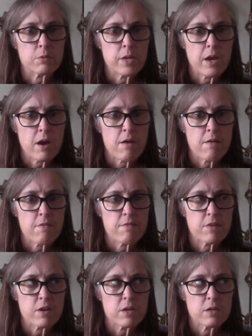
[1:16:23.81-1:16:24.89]
We have
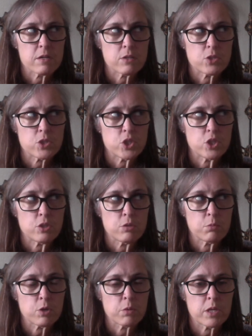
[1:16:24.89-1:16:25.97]
2
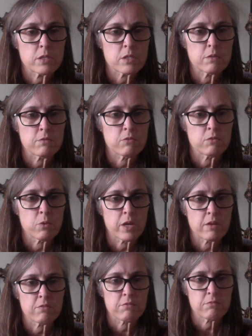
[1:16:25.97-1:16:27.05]
more weeks of one
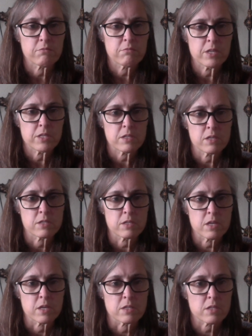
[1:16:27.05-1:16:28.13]
of my son's
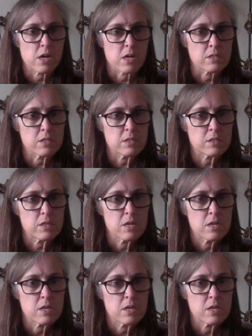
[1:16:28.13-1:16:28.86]
science classes.